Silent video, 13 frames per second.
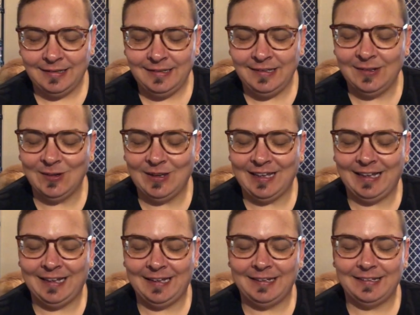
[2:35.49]
Dear
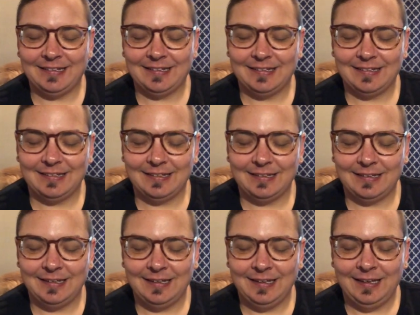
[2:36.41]
God,
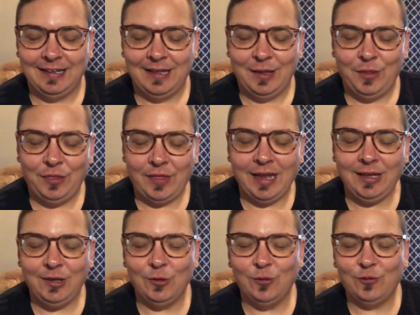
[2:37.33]

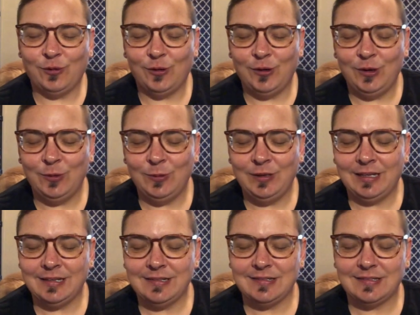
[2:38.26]
thank you for
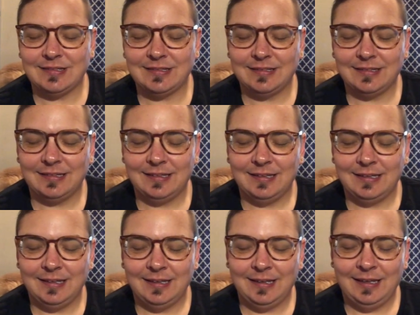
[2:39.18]
newness.
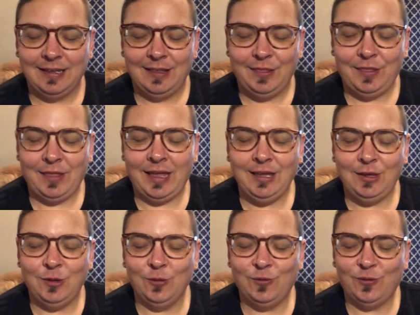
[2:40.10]

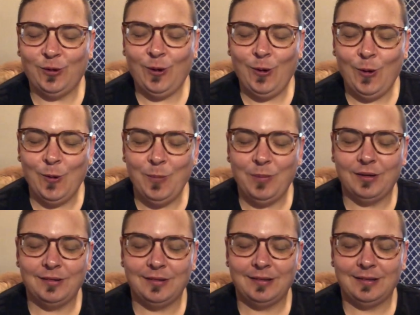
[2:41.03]
Thank you for hope.
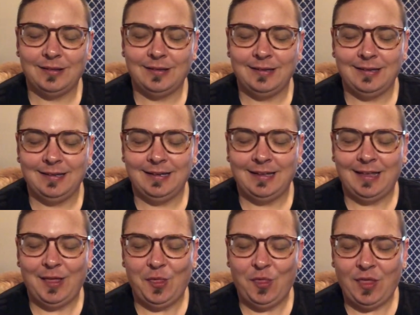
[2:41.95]

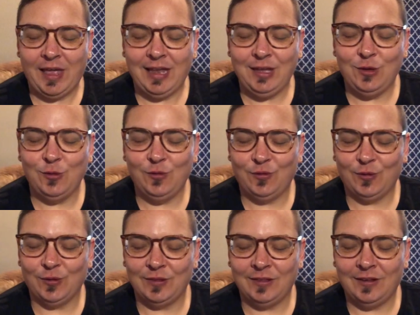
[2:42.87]
Thank you
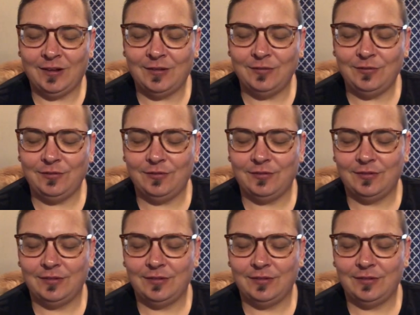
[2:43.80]
for love.